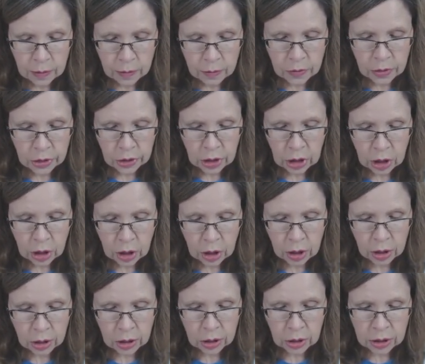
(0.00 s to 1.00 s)
The
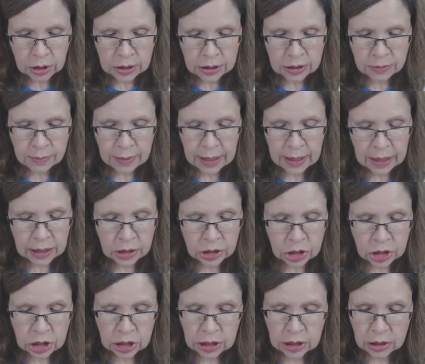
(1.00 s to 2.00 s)
car
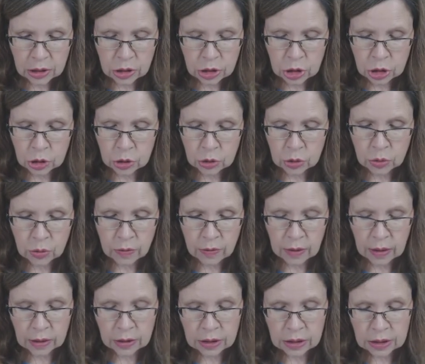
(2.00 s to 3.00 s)
smashed into
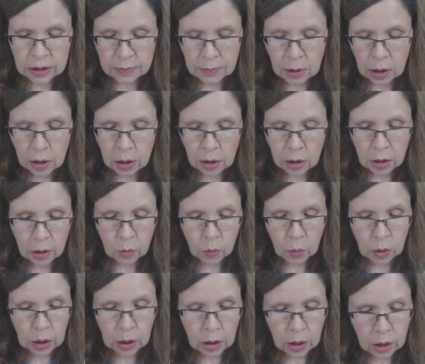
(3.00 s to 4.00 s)
the small
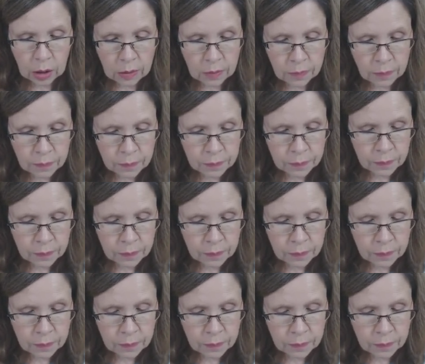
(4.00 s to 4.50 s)
wall.